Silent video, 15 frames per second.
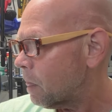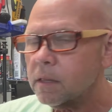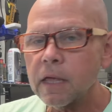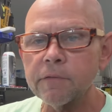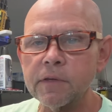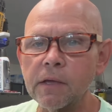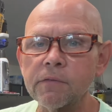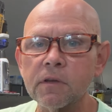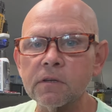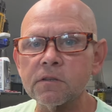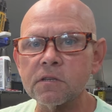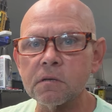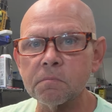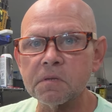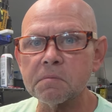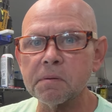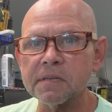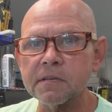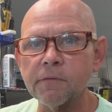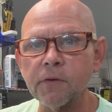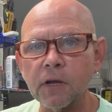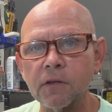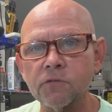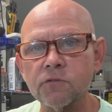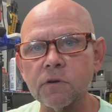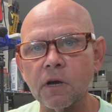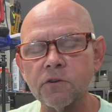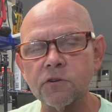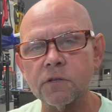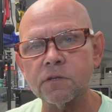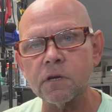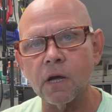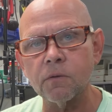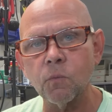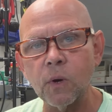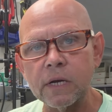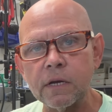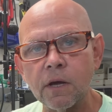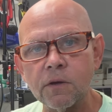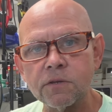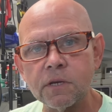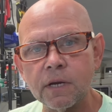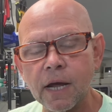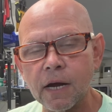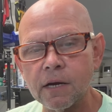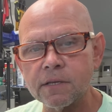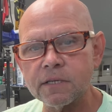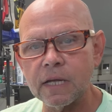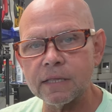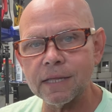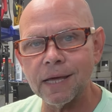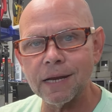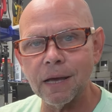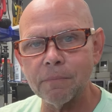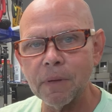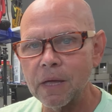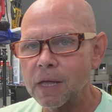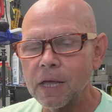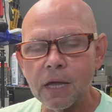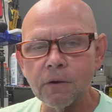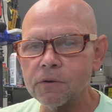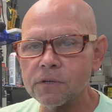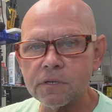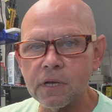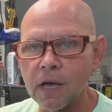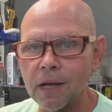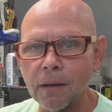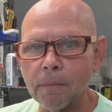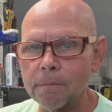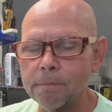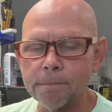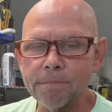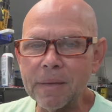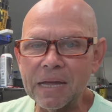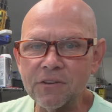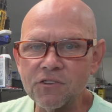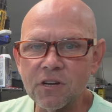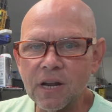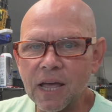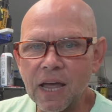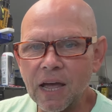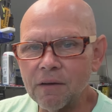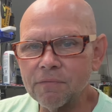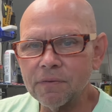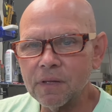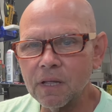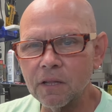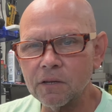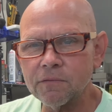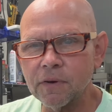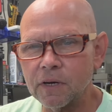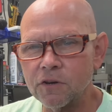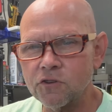They've given you some specific instructions on Windows and how to set that up. It was a page and a half. It looked very